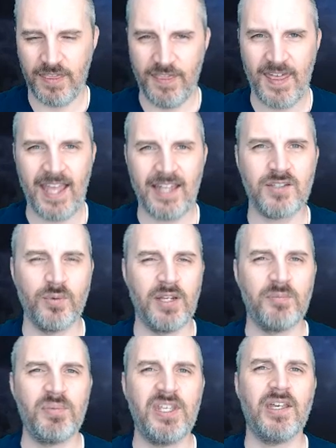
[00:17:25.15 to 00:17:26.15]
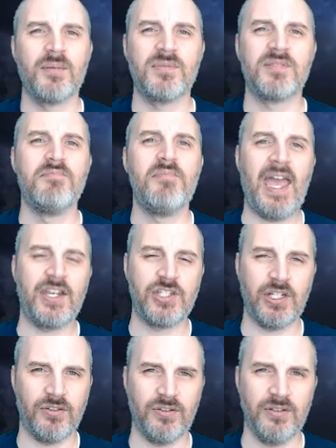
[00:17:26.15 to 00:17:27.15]
that's when it becomes
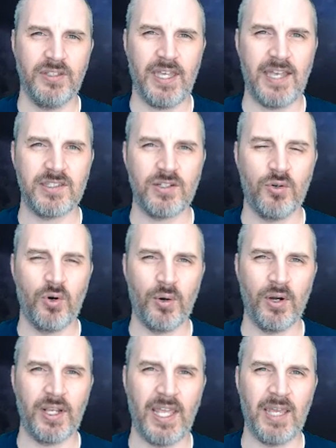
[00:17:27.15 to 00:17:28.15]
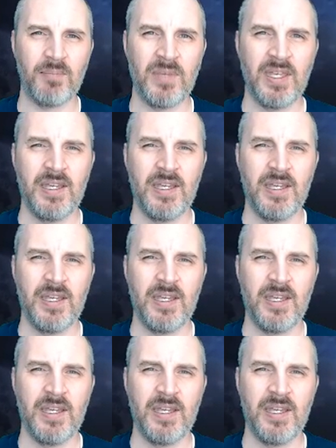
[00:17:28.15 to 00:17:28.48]
magical as a horror game,